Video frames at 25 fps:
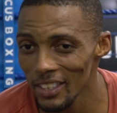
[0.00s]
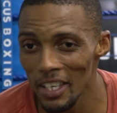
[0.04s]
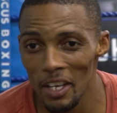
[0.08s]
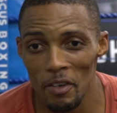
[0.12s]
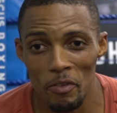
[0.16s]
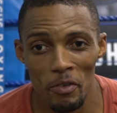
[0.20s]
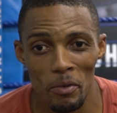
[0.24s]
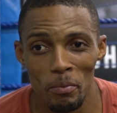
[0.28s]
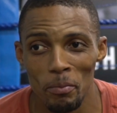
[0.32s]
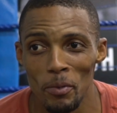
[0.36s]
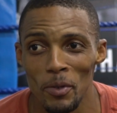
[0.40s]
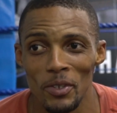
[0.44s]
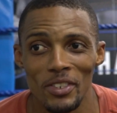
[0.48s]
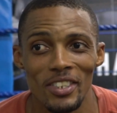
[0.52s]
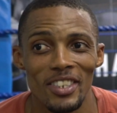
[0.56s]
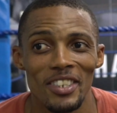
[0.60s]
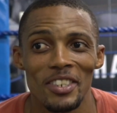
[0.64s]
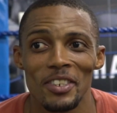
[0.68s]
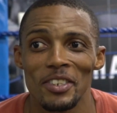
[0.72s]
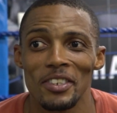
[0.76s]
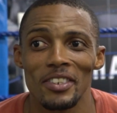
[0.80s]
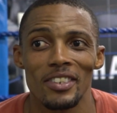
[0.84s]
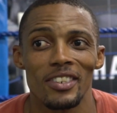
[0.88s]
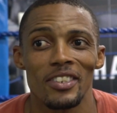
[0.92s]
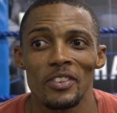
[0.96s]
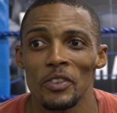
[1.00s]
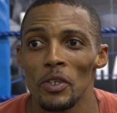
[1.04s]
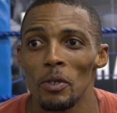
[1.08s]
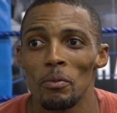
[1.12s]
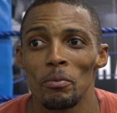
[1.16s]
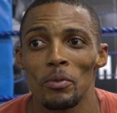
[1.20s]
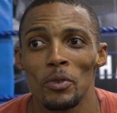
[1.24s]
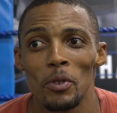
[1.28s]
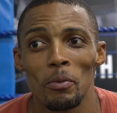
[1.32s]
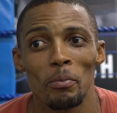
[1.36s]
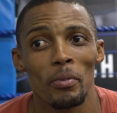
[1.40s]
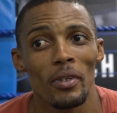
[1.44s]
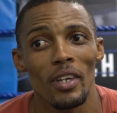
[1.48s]
every boxer's dream
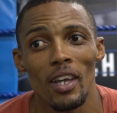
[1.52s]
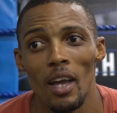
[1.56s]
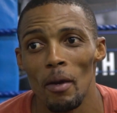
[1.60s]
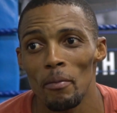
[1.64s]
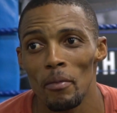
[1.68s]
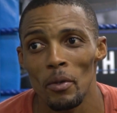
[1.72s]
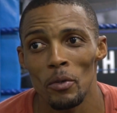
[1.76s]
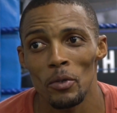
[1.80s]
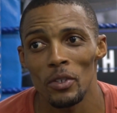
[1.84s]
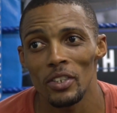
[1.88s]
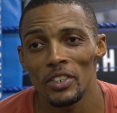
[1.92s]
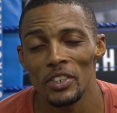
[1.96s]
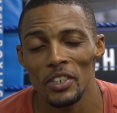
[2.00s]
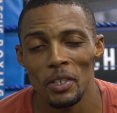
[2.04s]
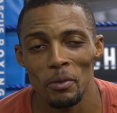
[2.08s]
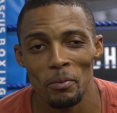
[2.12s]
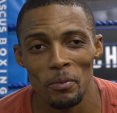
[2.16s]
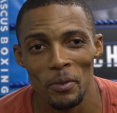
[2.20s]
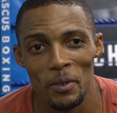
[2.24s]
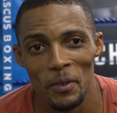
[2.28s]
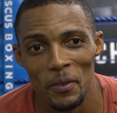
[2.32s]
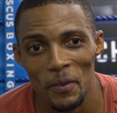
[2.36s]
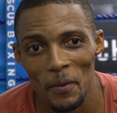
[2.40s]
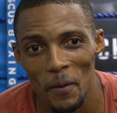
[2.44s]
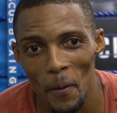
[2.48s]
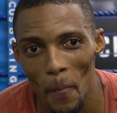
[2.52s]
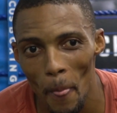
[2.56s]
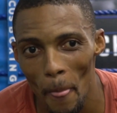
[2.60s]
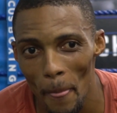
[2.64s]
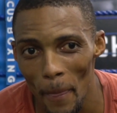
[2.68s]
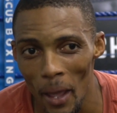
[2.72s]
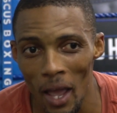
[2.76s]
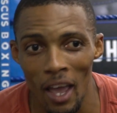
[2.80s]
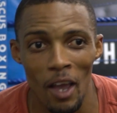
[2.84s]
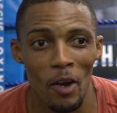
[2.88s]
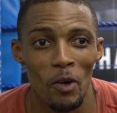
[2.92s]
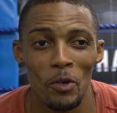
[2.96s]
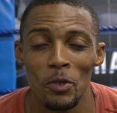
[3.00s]
to become a world champion.
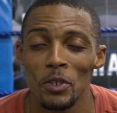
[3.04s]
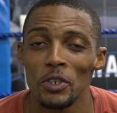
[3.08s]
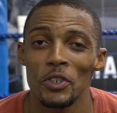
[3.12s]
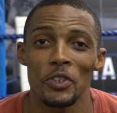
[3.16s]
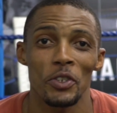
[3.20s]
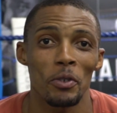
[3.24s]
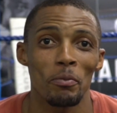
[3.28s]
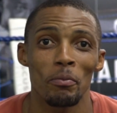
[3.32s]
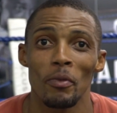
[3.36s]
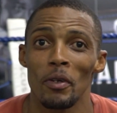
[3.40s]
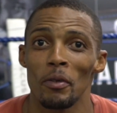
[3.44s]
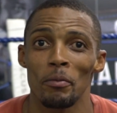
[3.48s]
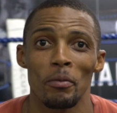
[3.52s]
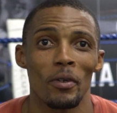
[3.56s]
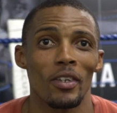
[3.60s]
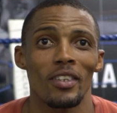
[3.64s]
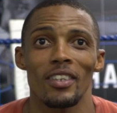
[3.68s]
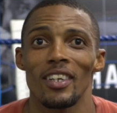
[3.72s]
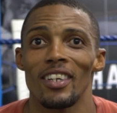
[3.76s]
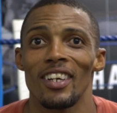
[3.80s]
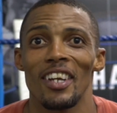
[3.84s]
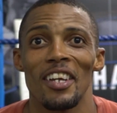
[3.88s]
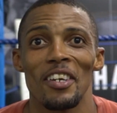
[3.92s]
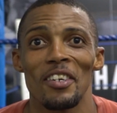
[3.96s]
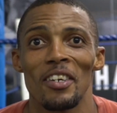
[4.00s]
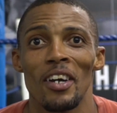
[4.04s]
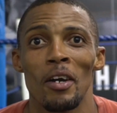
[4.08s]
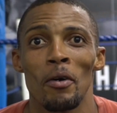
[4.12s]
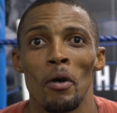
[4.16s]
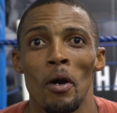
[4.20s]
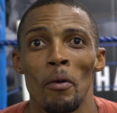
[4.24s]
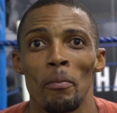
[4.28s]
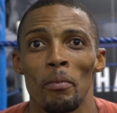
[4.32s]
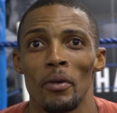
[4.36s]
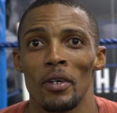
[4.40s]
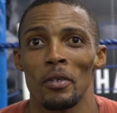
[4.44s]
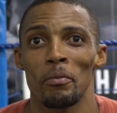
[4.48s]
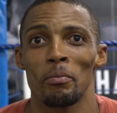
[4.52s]
I always dream about
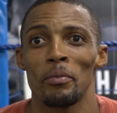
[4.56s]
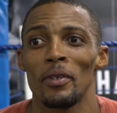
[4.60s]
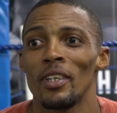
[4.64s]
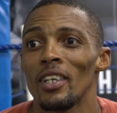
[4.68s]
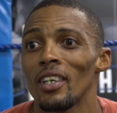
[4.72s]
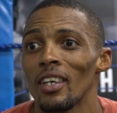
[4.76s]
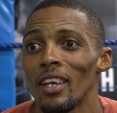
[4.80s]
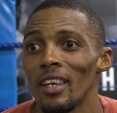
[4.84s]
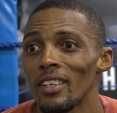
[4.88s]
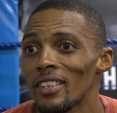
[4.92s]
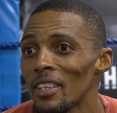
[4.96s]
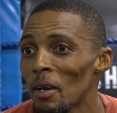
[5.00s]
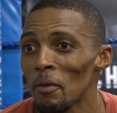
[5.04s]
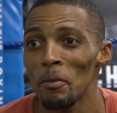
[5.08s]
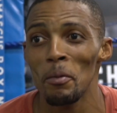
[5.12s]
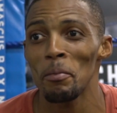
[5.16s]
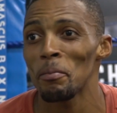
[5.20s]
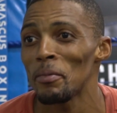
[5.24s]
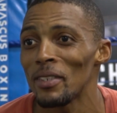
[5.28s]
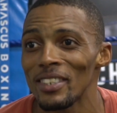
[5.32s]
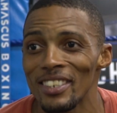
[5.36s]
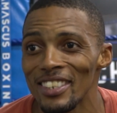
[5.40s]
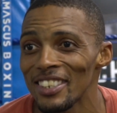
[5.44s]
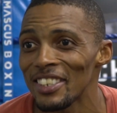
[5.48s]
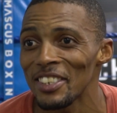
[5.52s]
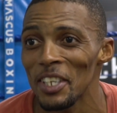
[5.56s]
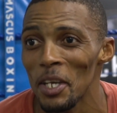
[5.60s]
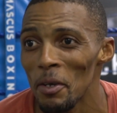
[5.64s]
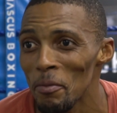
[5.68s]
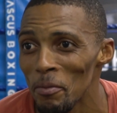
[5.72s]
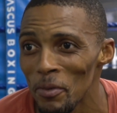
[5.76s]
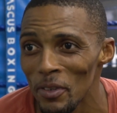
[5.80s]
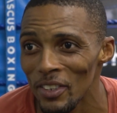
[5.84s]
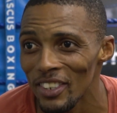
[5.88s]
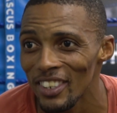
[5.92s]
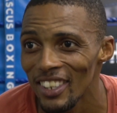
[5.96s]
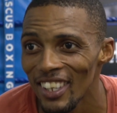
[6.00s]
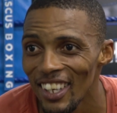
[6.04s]
being a WBC
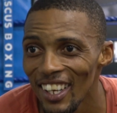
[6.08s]
champion.